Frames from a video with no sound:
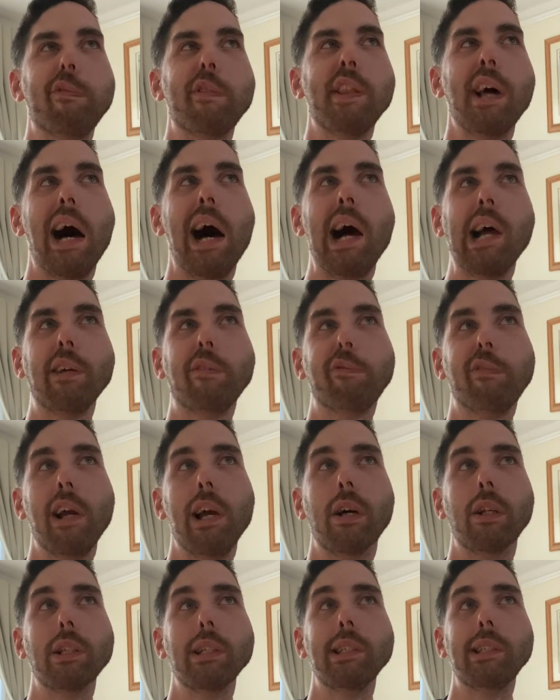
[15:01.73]
that I
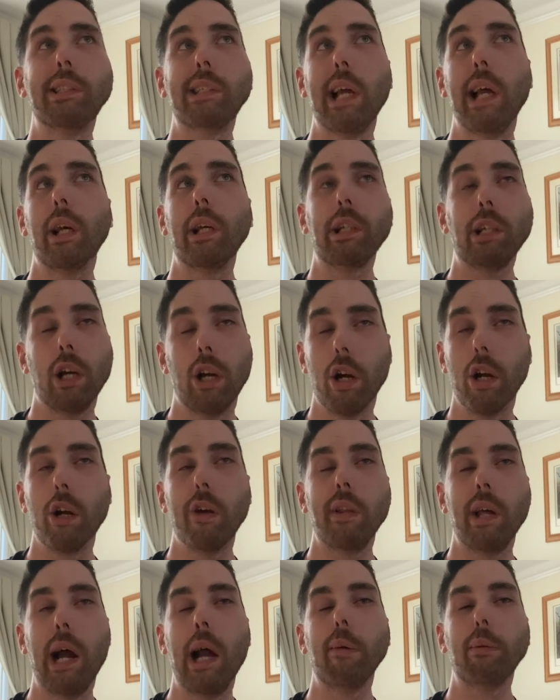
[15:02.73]
felt in telling her
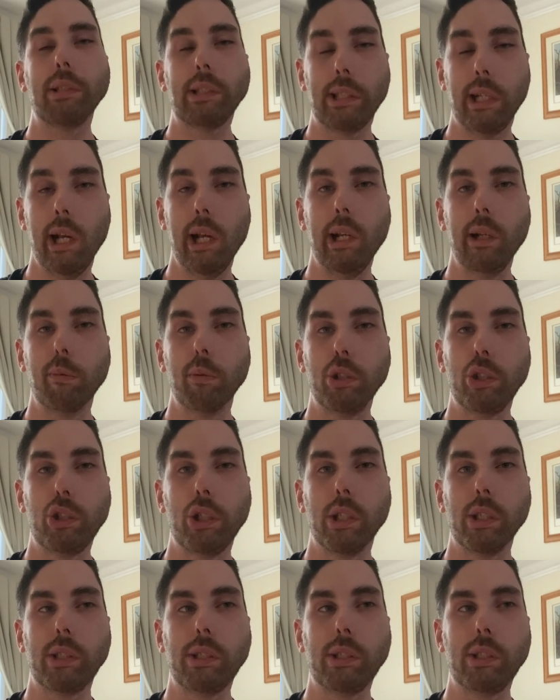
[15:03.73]
that I was gay was
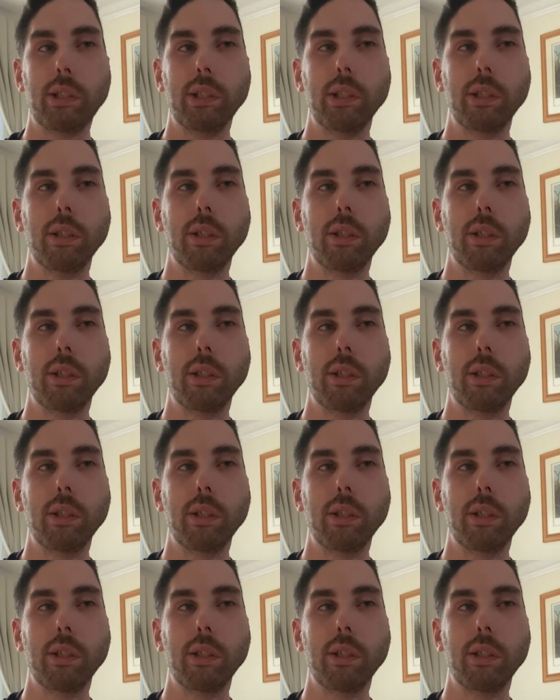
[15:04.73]
just